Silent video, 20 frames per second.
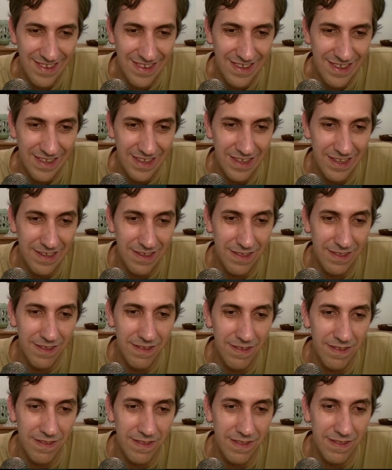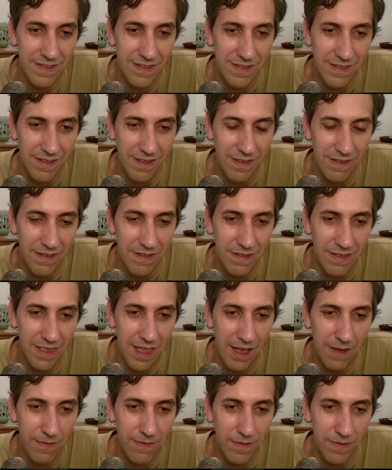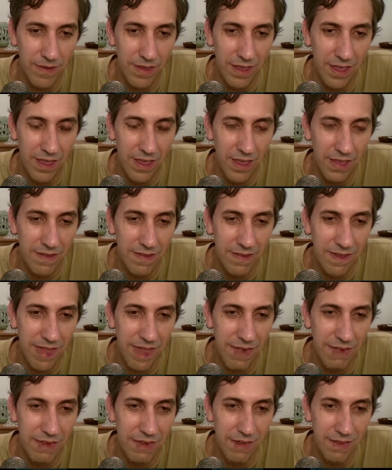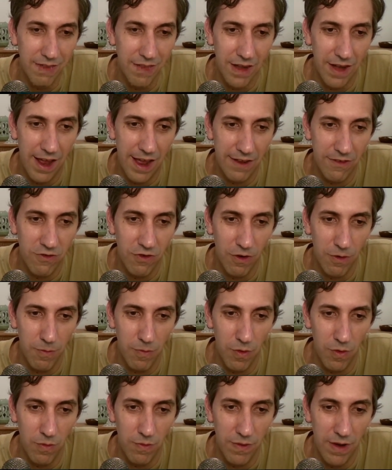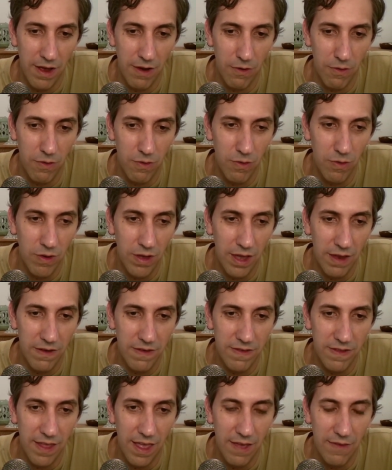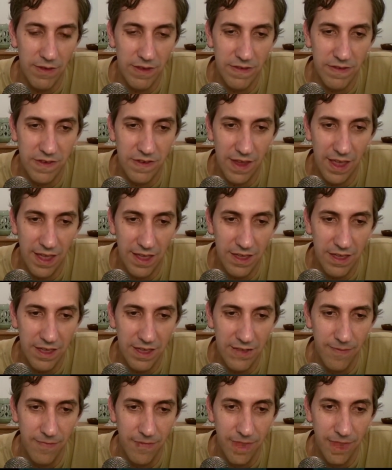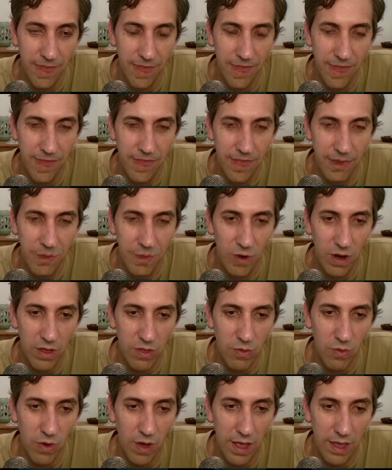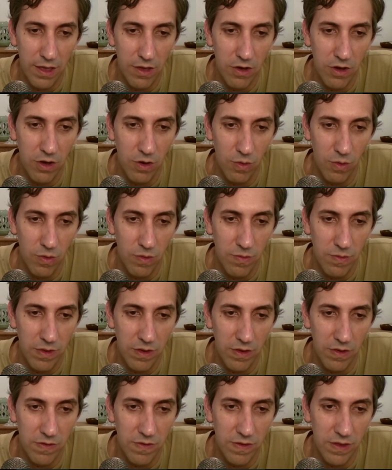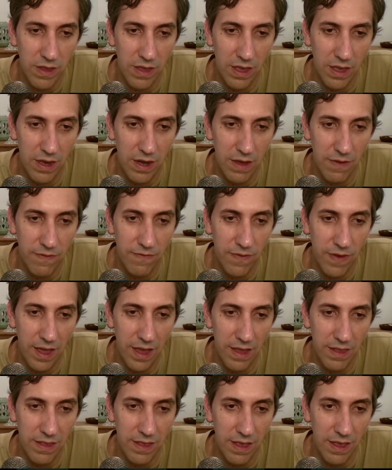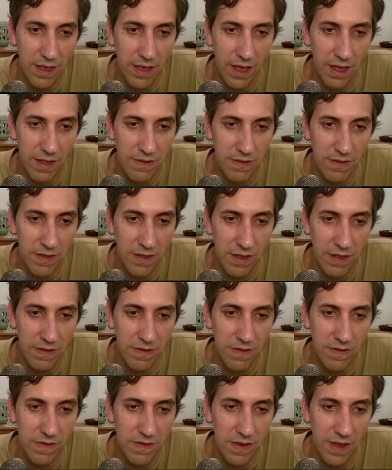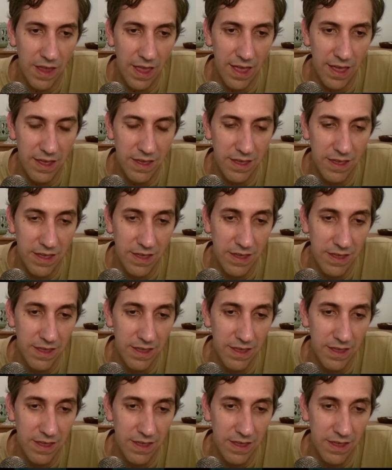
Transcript: this is tough. King E7 is the natural move. Now rook H7 check. Where do I go? Because King F8, he has this check,